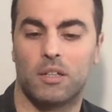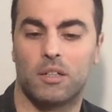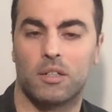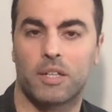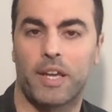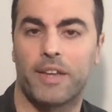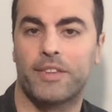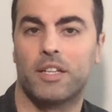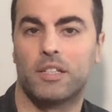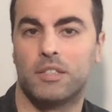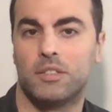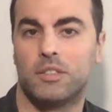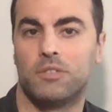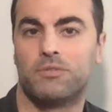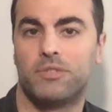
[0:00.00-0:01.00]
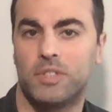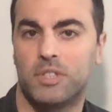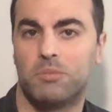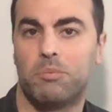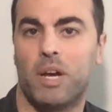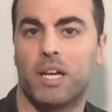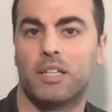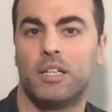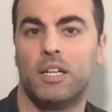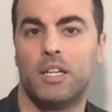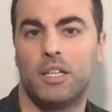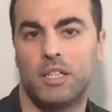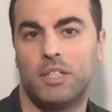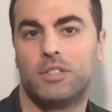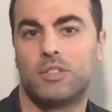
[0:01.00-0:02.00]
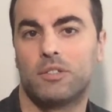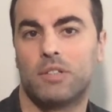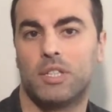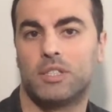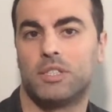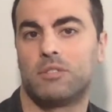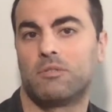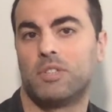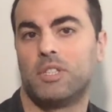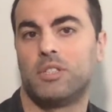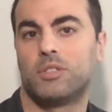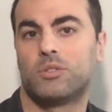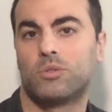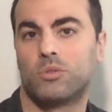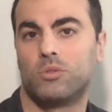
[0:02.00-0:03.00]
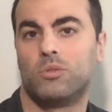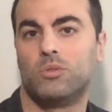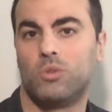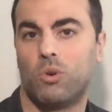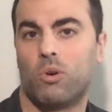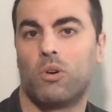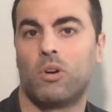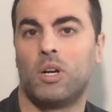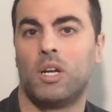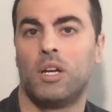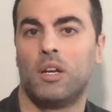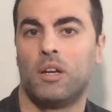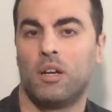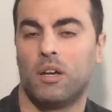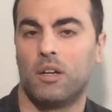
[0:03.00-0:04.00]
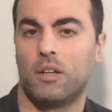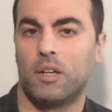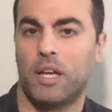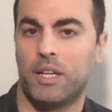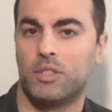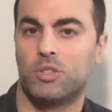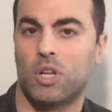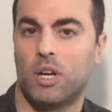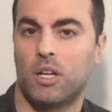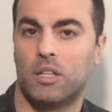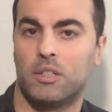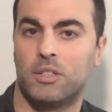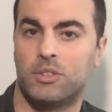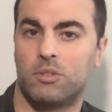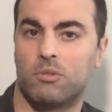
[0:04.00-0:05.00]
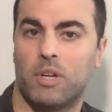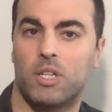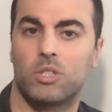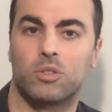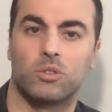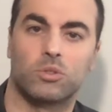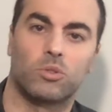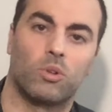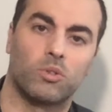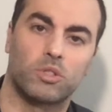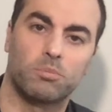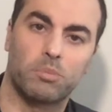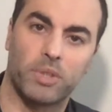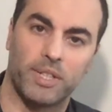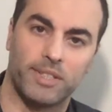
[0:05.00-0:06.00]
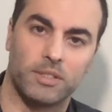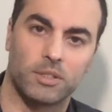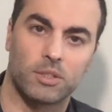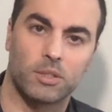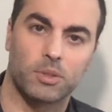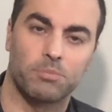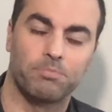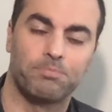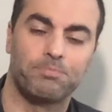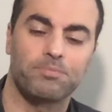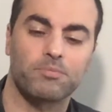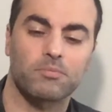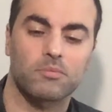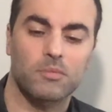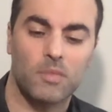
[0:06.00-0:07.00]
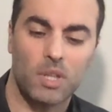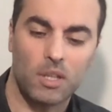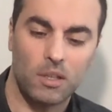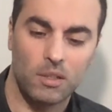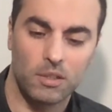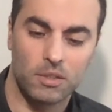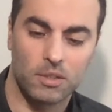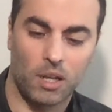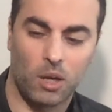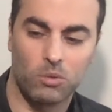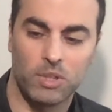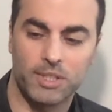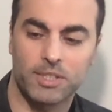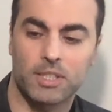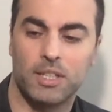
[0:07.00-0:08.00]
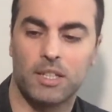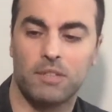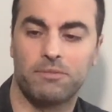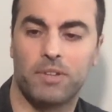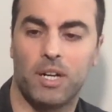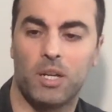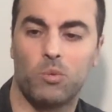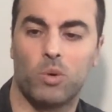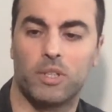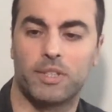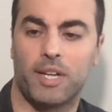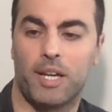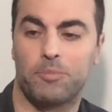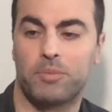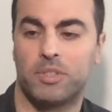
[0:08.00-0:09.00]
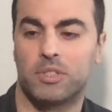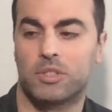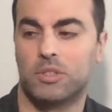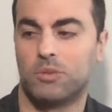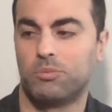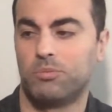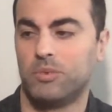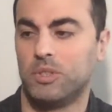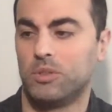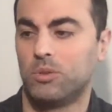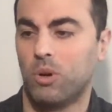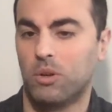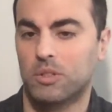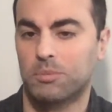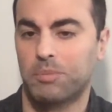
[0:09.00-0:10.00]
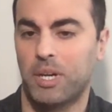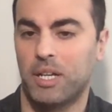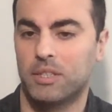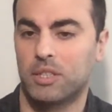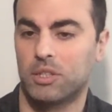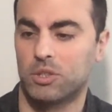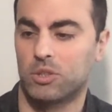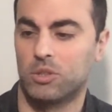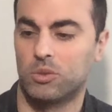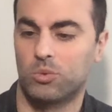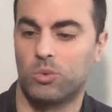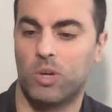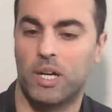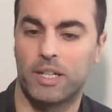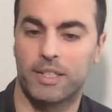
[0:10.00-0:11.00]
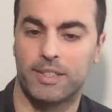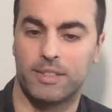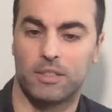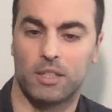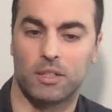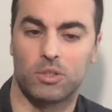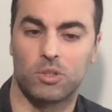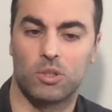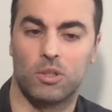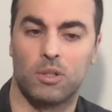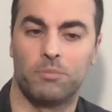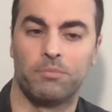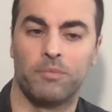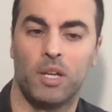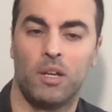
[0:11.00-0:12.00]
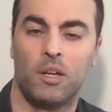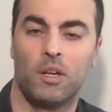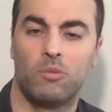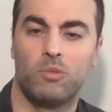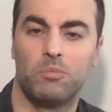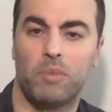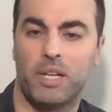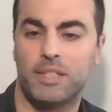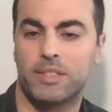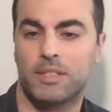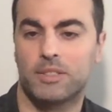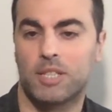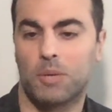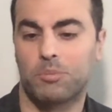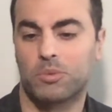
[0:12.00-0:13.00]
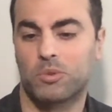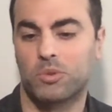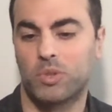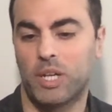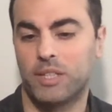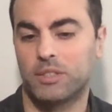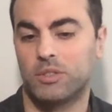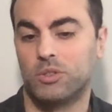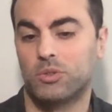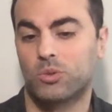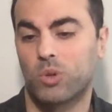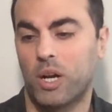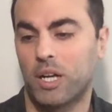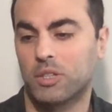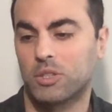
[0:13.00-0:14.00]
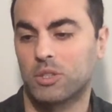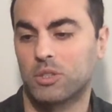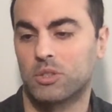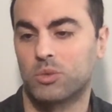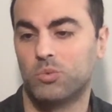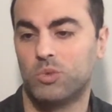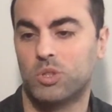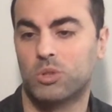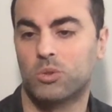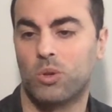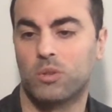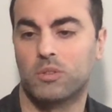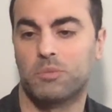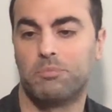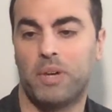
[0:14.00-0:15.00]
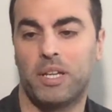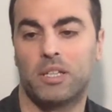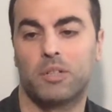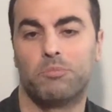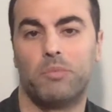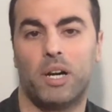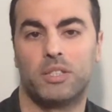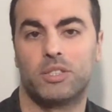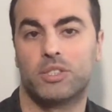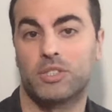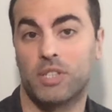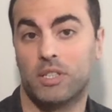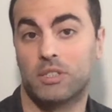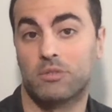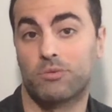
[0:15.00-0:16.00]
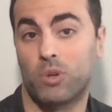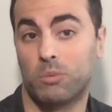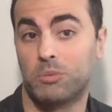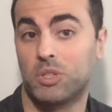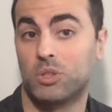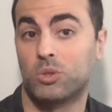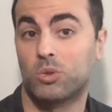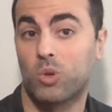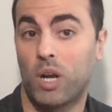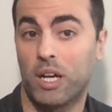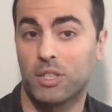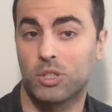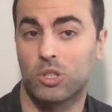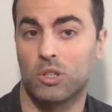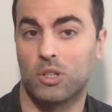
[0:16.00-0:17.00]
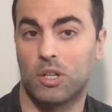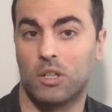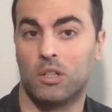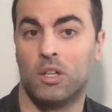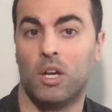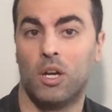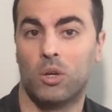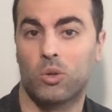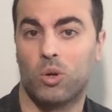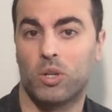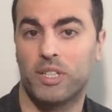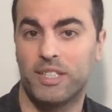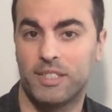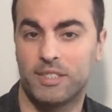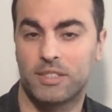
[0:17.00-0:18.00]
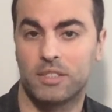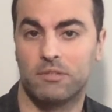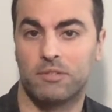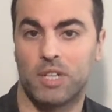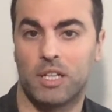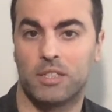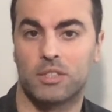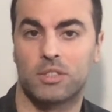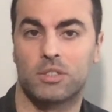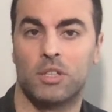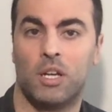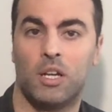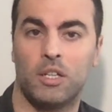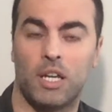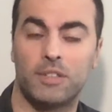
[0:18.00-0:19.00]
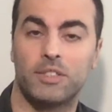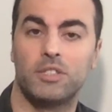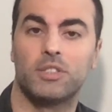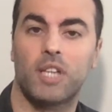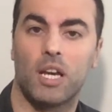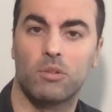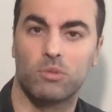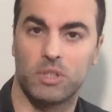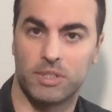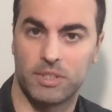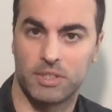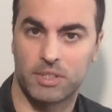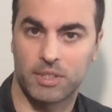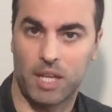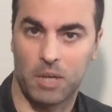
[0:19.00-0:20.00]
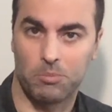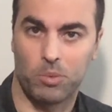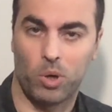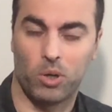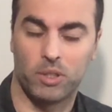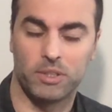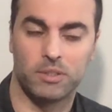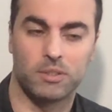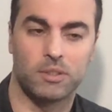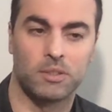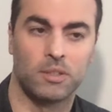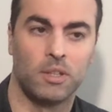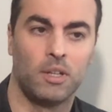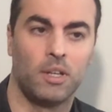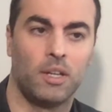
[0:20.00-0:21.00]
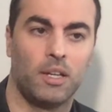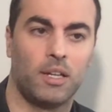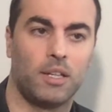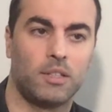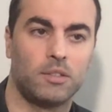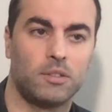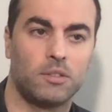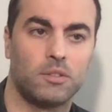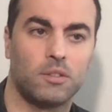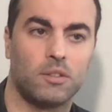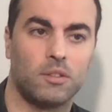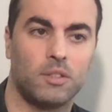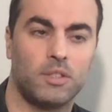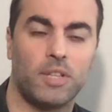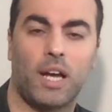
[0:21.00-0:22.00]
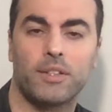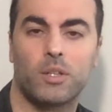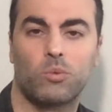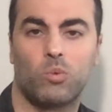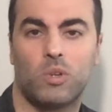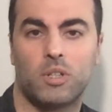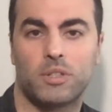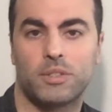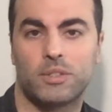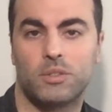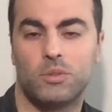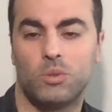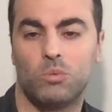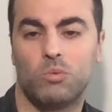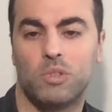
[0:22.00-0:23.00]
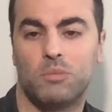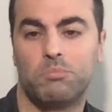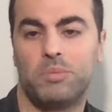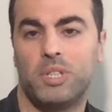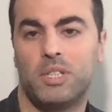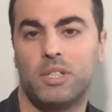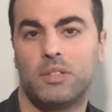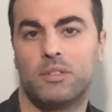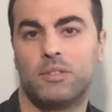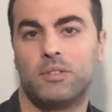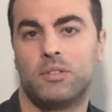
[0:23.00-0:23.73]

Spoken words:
gathering the feedback iteratively through your agile iterations or sprints. Now let's clarify what happens if we don't pay attention to architecture. We might end up creating structures which don't make much sense from the structural cohesiveness and integrity standpoint. And in other words, you will build